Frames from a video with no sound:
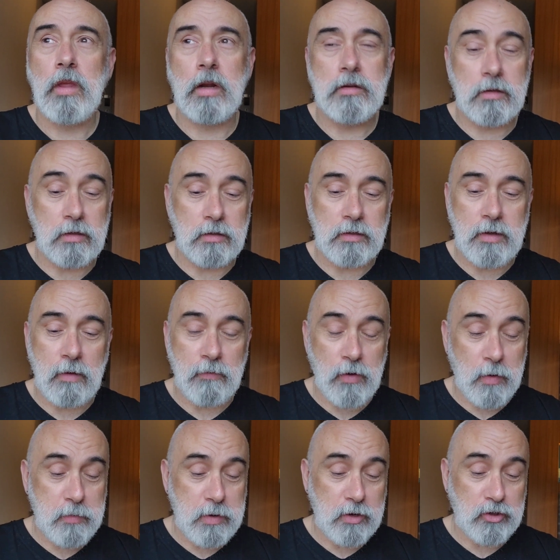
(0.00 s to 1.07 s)
That doesn't sound
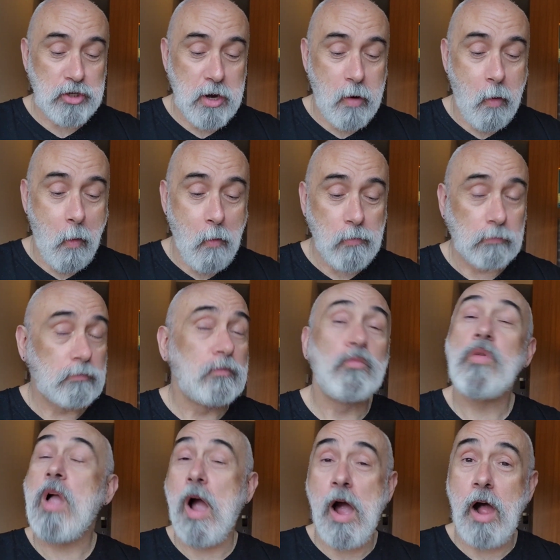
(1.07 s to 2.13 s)
very PG.
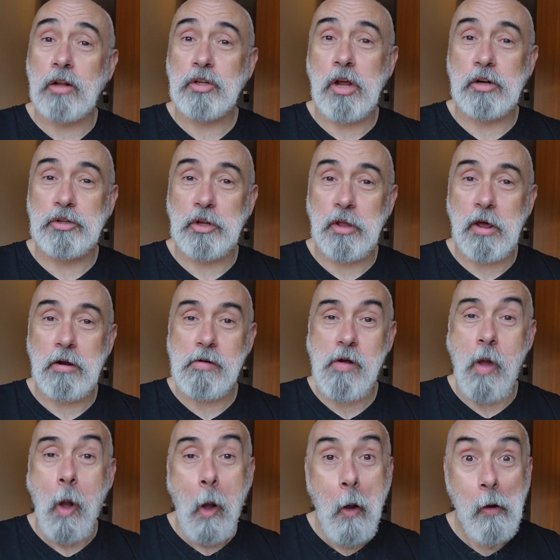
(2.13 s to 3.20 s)
I'll talk to you later.
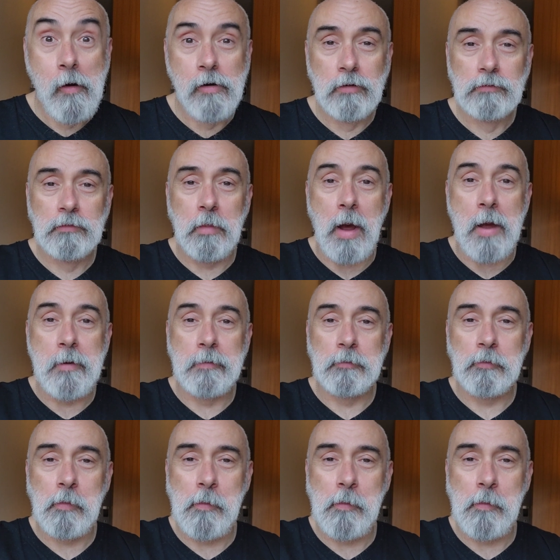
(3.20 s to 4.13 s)
Bye.